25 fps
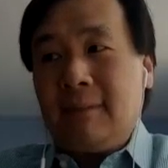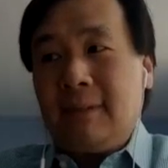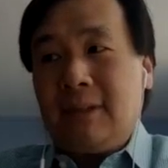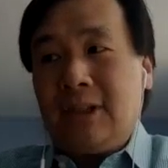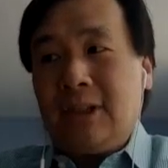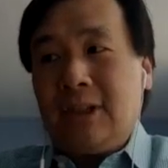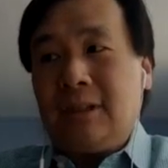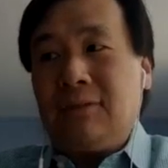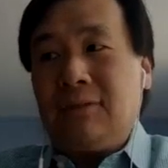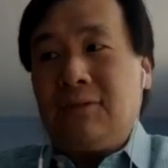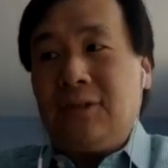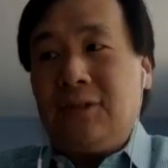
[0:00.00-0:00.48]

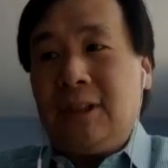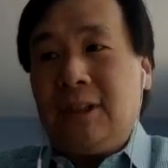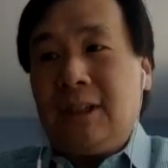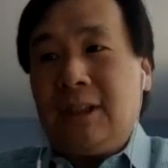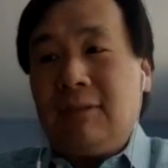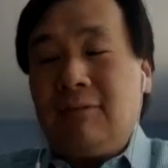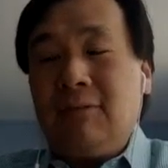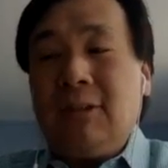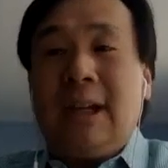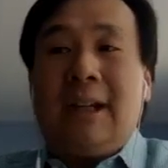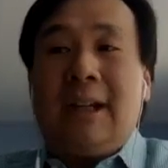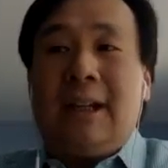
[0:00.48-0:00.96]
just
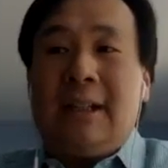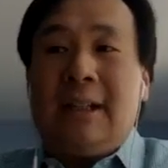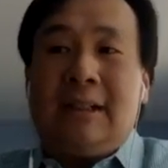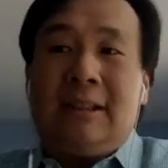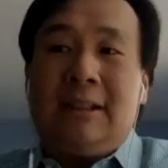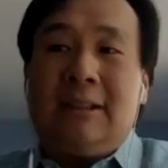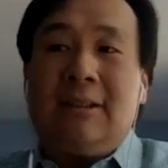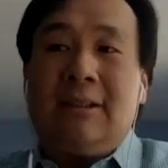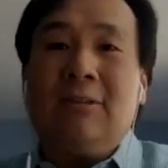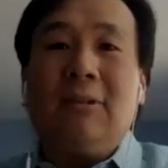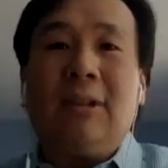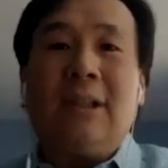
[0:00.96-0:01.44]
feeling right.
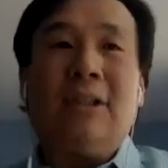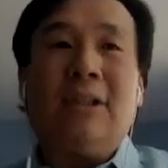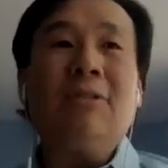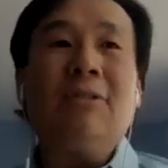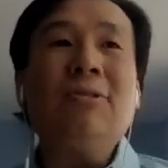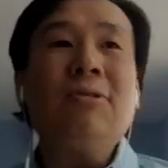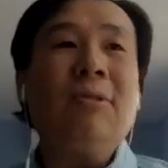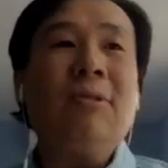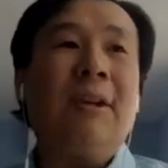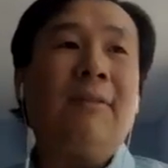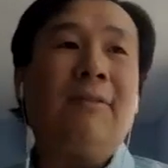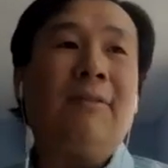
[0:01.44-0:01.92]
And so like you
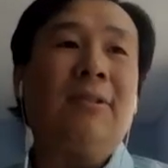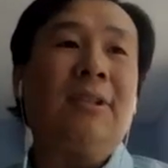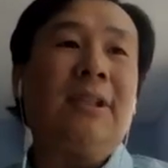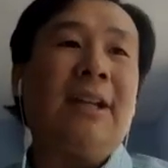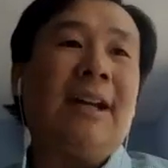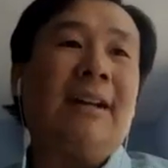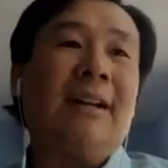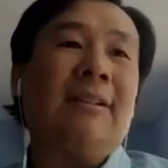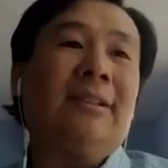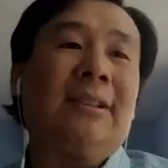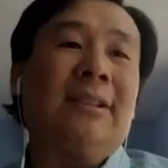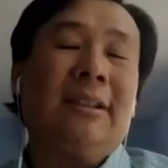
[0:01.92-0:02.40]
do have your
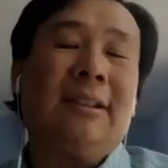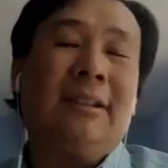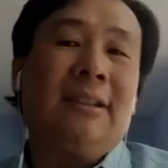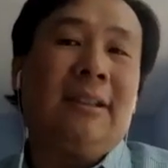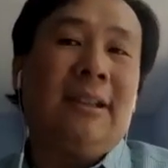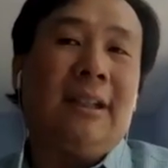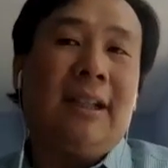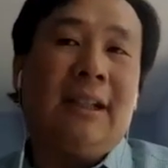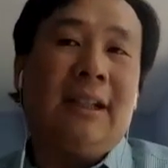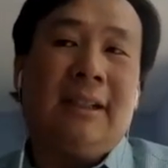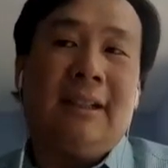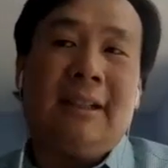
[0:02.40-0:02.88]
doubts,
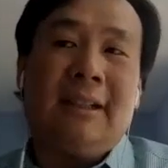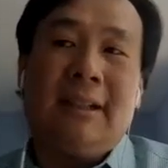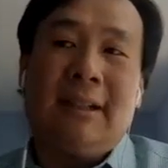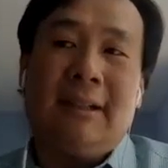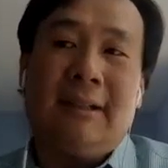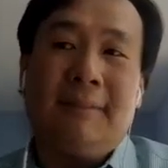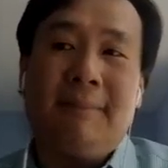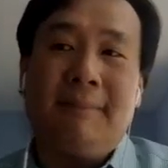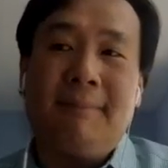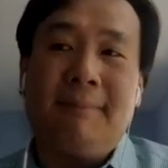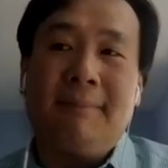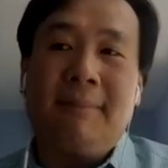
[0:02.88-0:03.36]
and
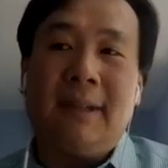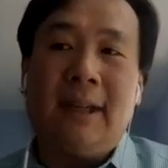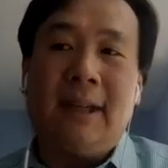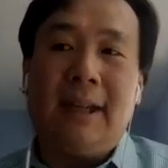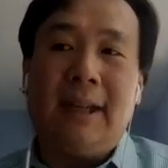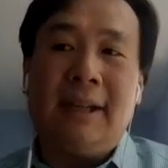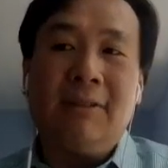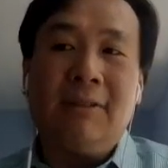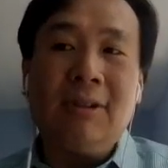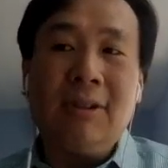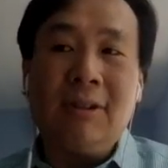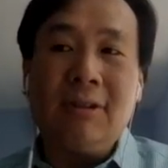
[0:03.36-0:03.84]

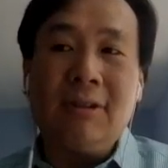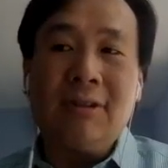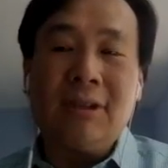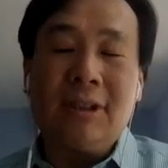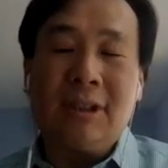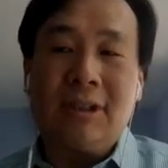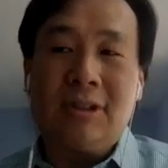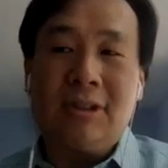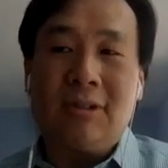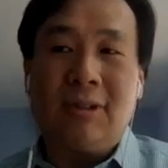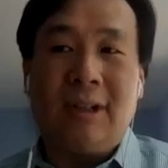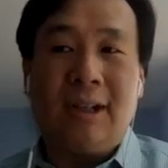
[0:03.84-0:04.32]
I don't know, you
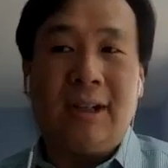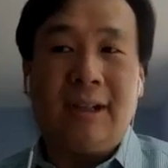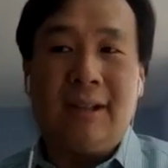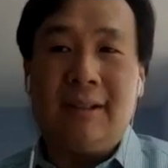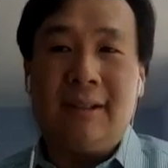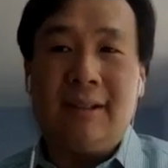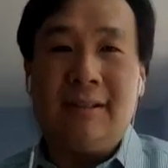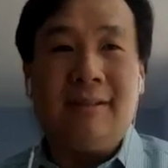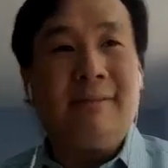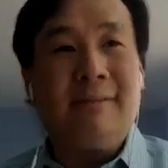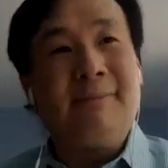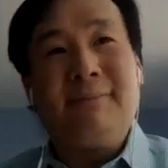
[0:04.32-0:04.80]
just try
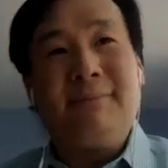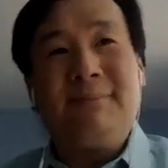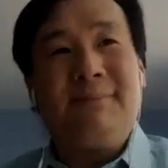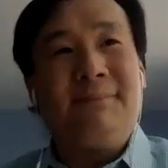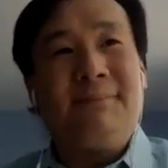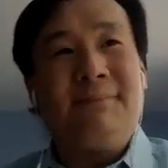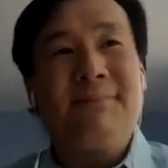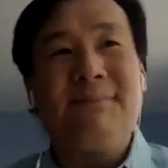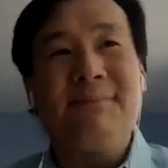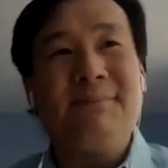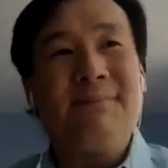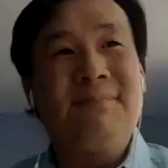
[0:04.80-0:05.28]
to,
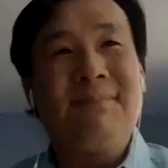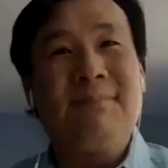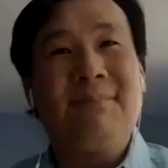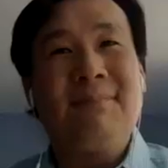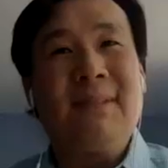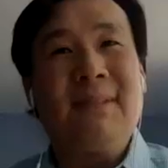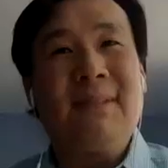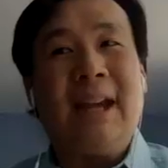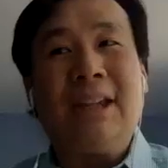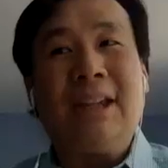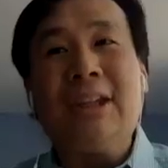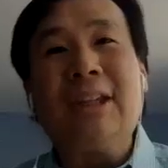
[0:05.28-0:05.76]

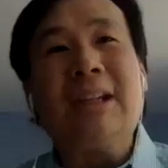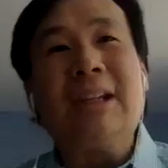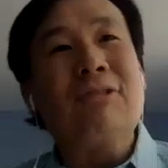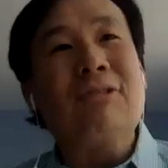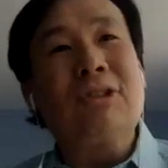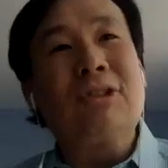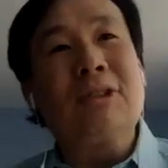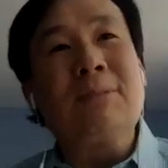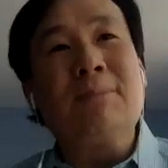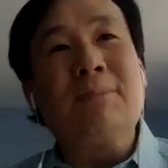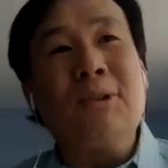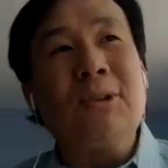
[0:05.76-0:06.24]
I think it
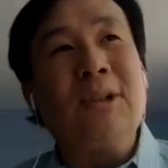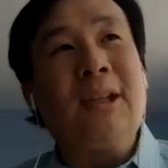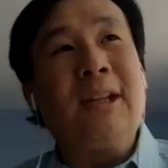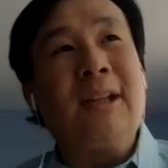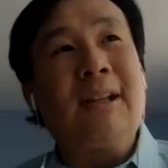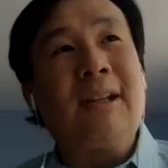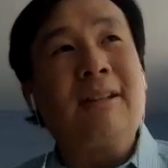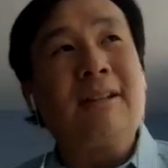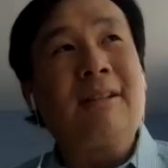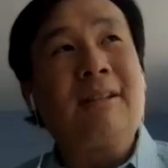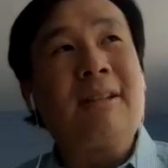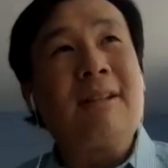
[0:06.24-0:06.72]
was just more
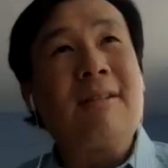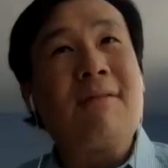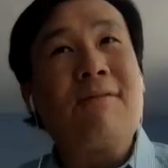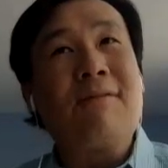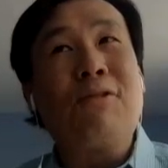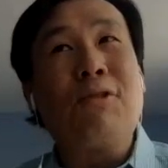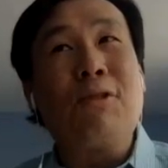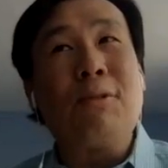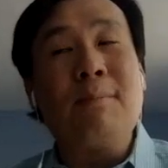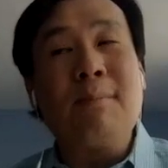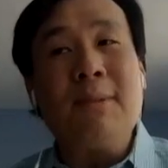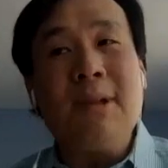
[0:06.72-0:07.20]
like,
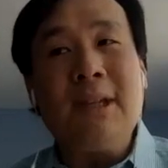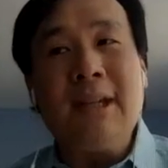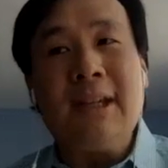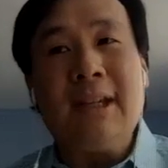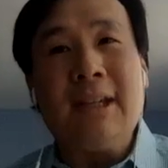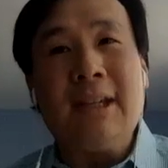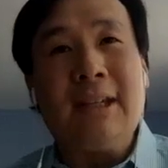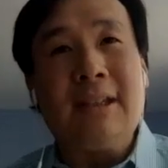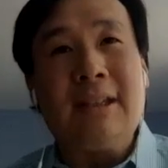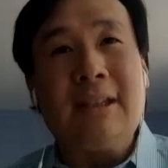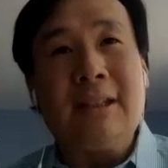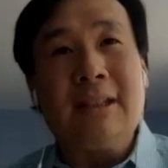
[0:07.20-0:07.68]
for
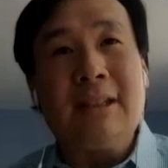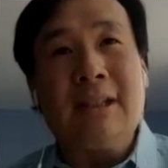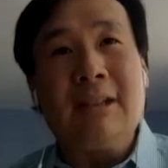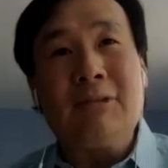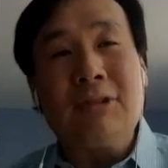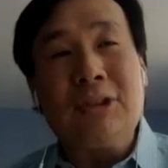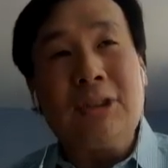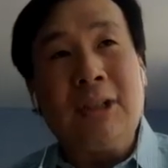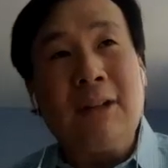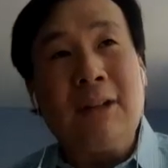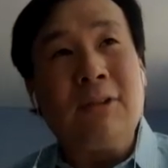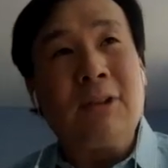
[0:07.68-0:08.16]
me, it
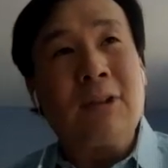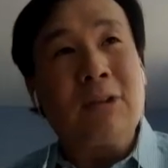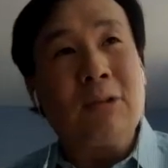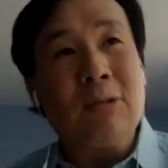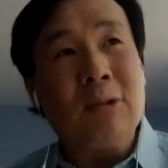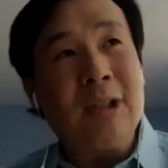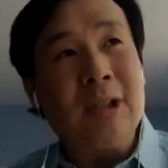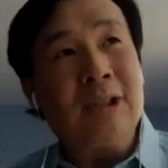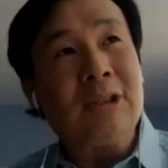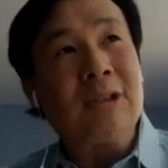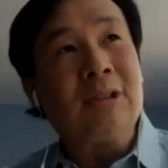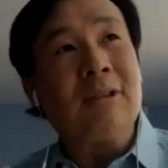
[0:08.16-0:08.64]
was never a
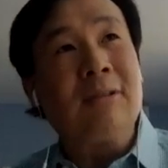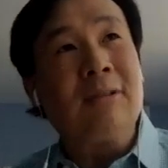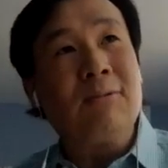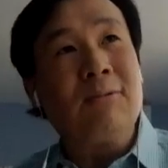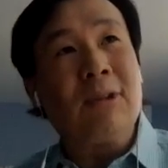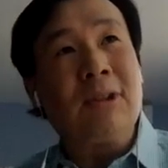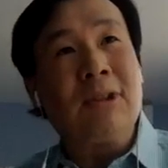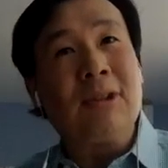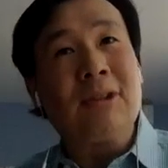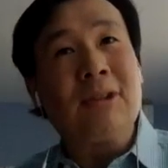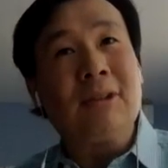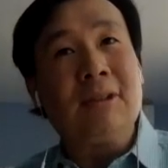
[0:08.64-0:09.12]
question of
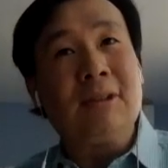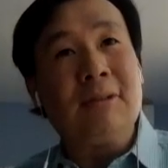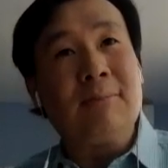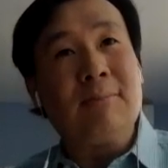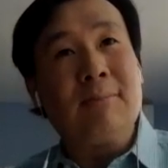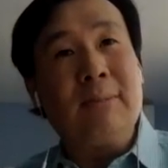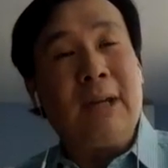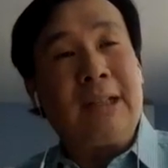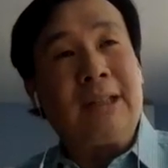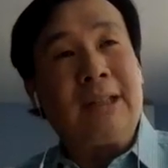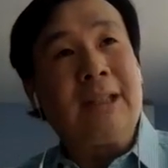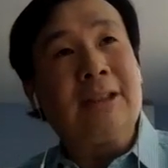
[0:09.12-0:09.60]
whether to
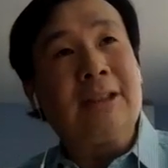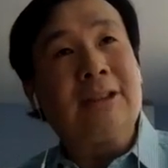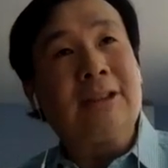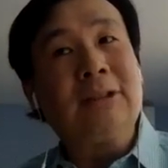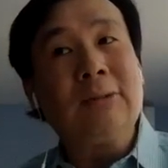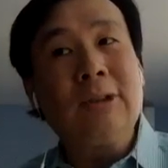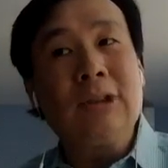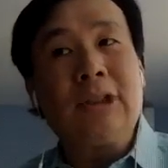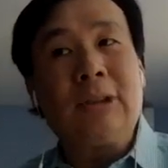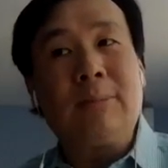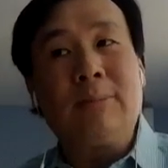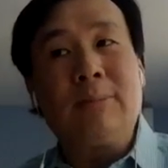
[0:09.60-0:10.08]
make that
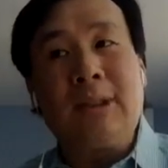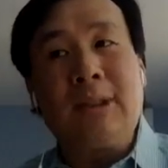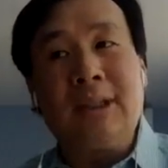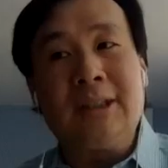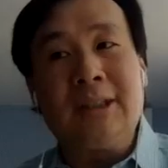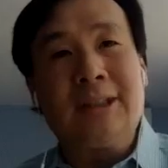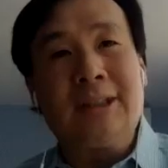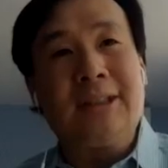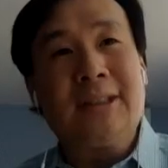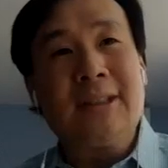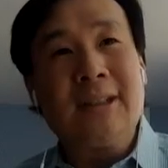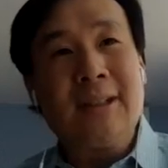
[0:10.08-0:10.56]
switch,
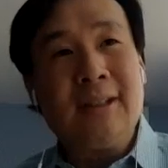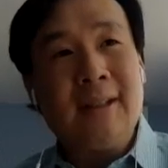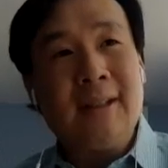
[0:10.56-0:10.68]
because